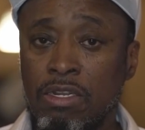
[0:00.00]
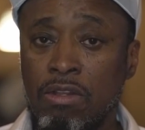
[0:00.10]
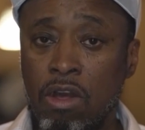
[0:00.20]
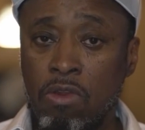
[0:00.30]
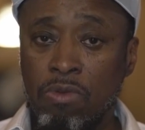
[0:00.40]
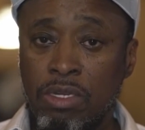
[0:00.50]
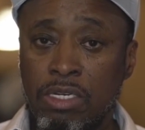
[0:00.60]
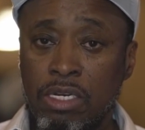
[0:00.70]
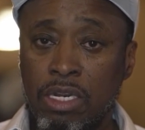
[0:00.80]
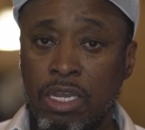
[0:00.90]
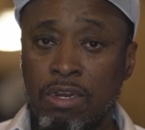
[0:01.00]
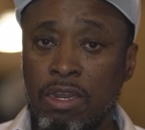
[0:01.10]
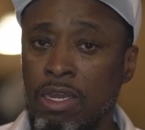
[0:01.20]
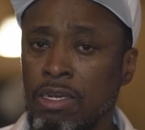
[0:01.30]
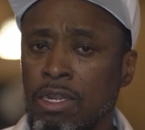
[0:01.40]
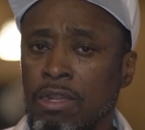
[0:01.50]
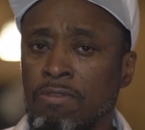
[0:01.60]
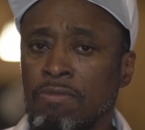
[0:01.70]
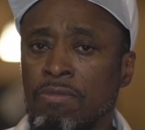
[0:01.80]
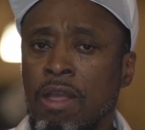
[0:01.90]
all rich elite.
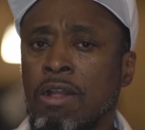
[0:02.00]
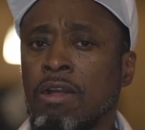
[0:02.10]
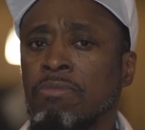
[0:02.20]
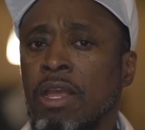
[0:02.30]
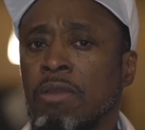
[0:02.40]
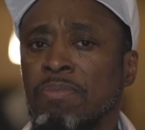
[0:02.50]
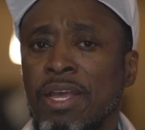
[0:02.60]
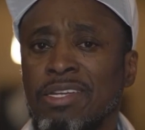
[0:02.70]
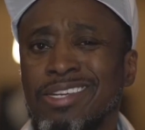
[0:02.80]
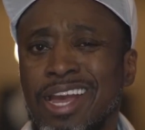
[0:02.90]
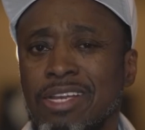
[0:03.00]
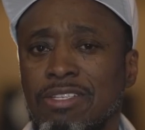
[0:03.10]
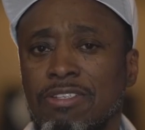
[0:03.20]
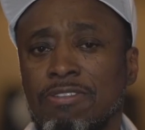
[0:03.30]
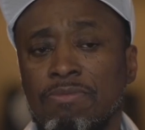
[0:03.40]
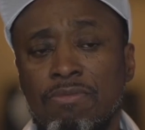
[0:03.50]
How come they ain't paying taxes?